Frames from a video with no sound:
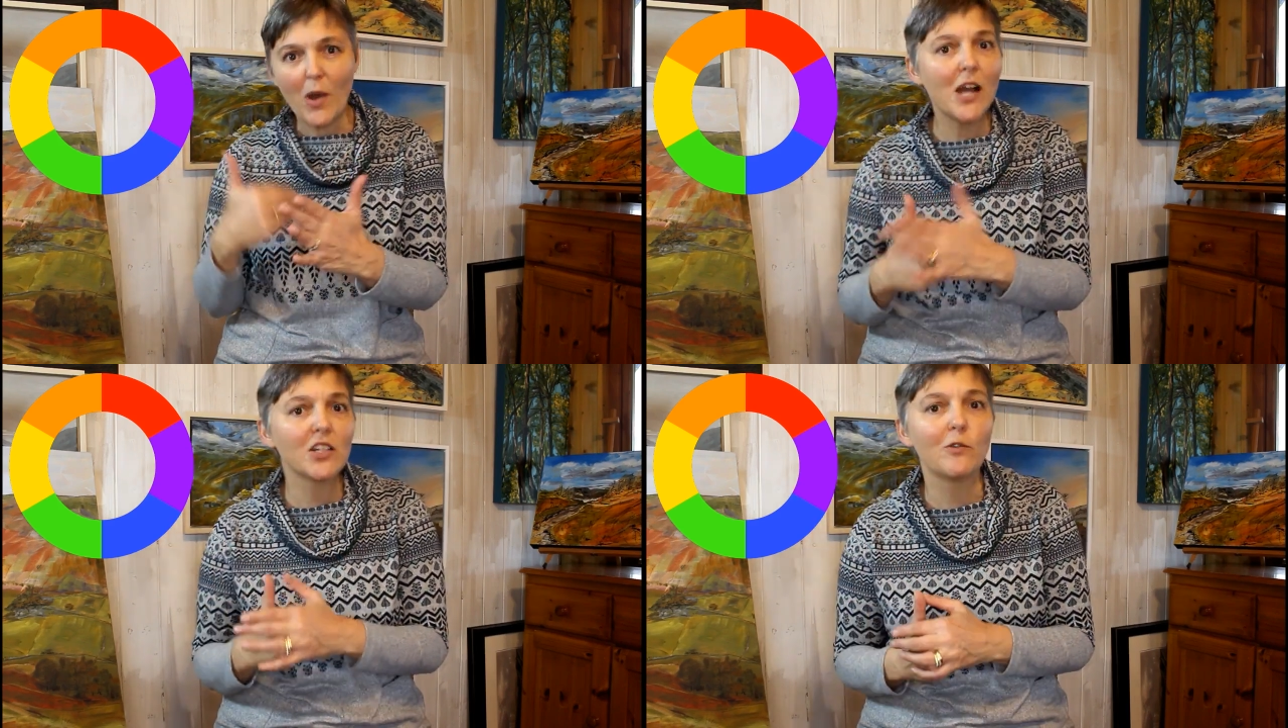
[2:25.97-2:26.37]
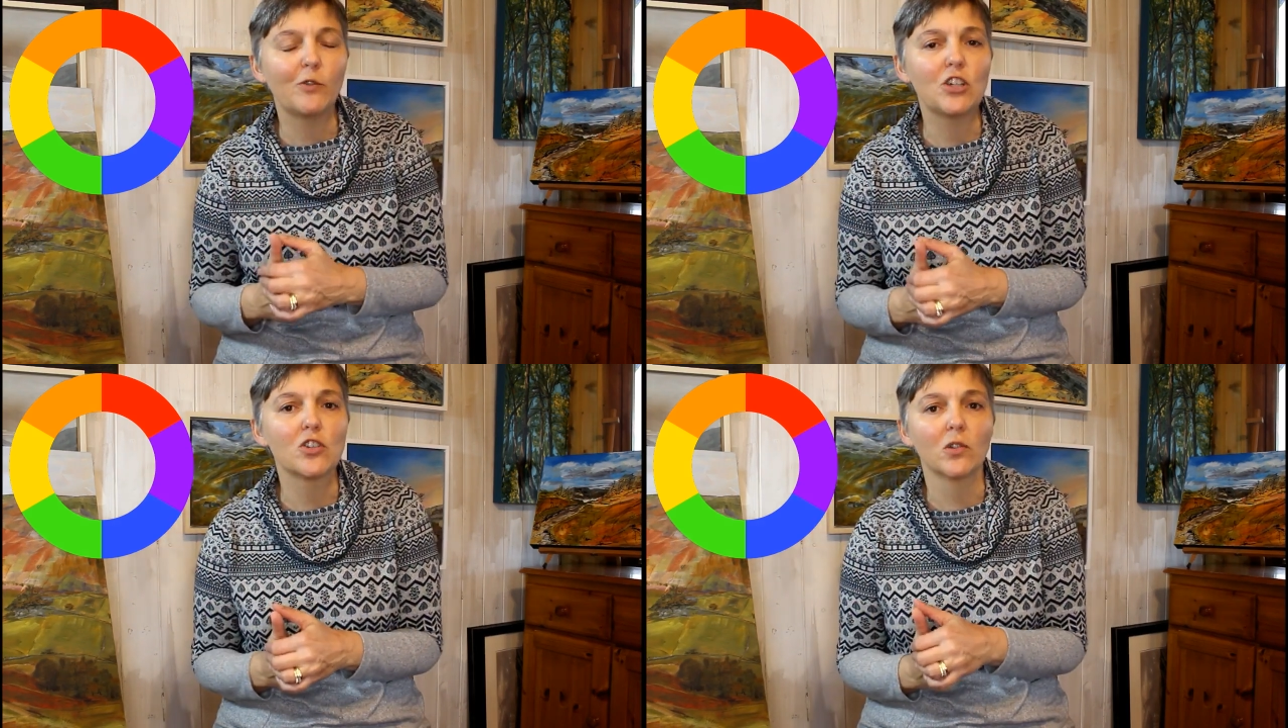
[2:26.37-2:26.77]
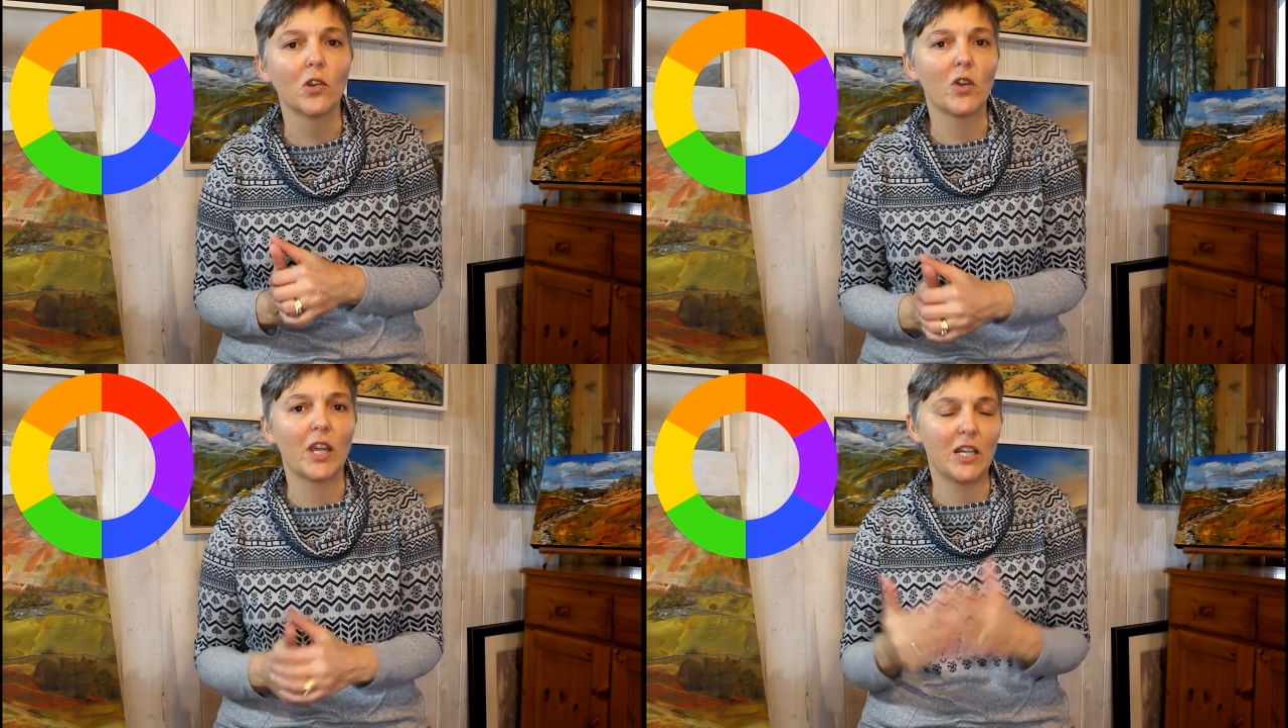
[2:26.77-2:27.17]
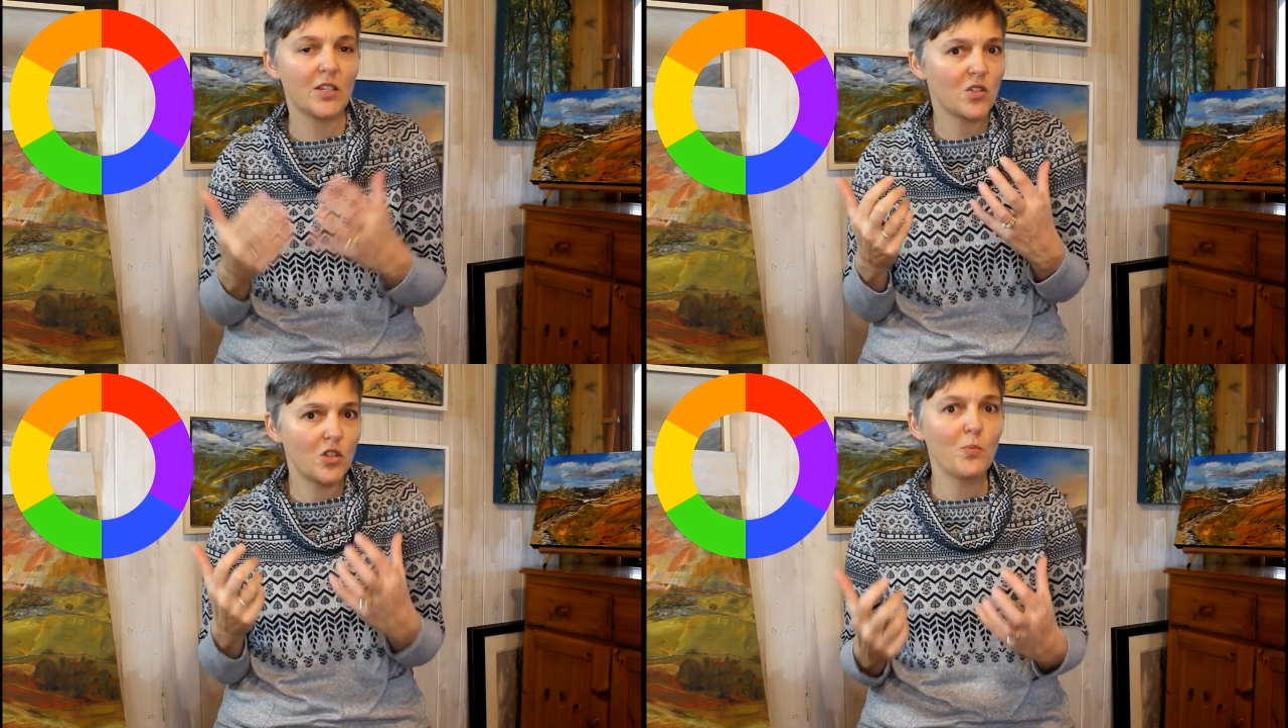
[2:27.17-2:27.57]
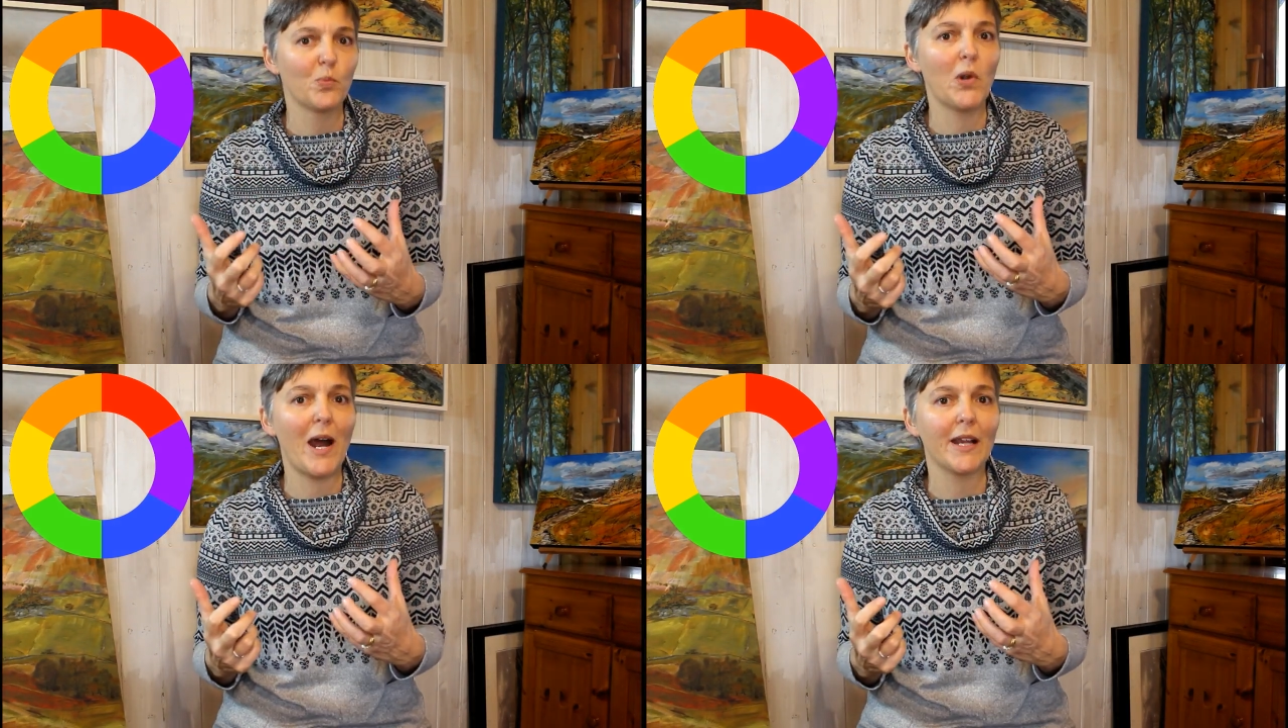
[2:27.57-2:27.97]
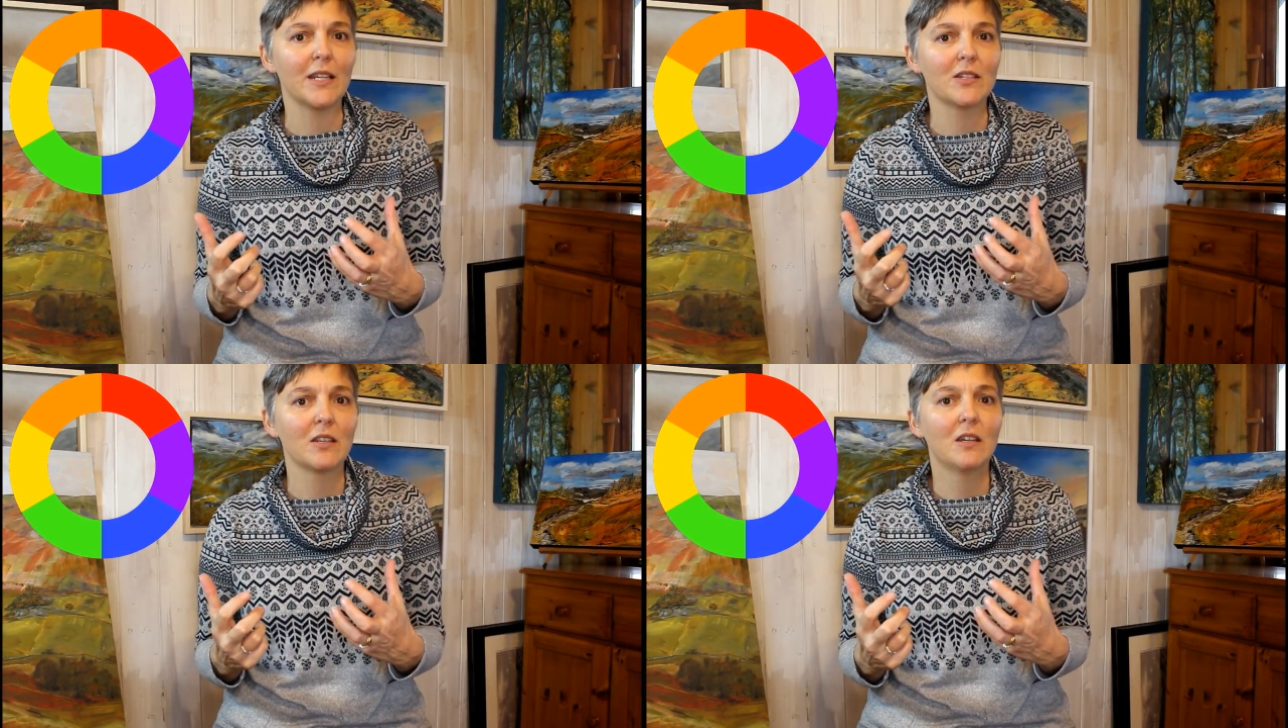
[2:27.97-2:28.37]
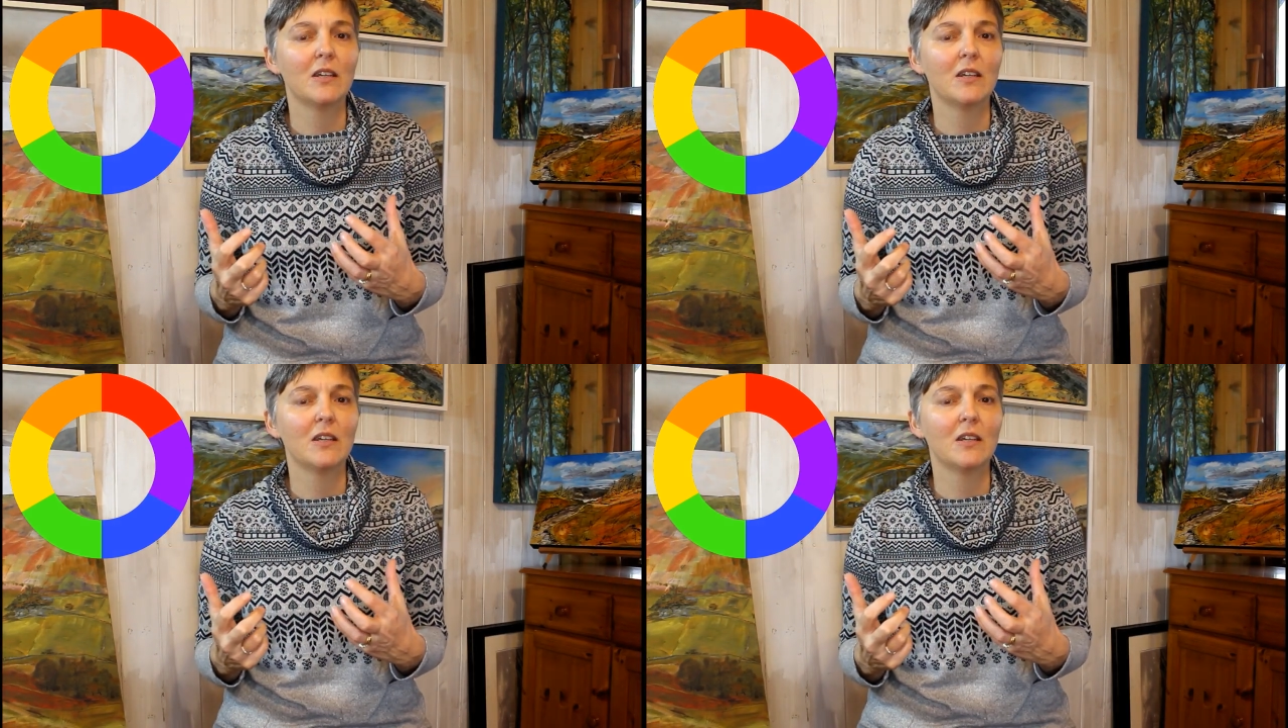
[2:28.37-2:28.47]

artificial looking, it's too bright,